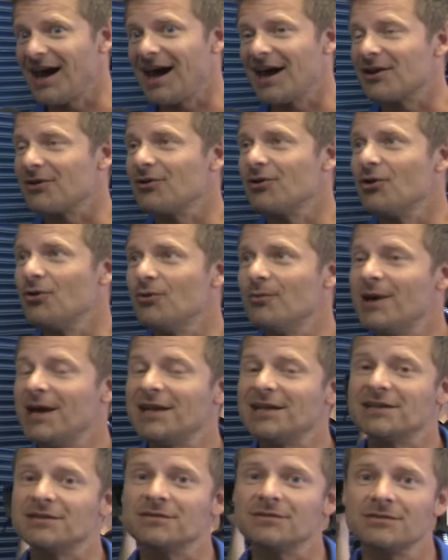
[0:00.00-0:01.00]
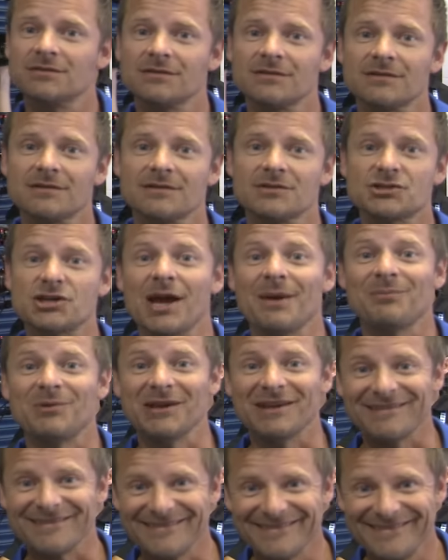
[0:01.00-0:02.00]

I don't know who made it. Champion.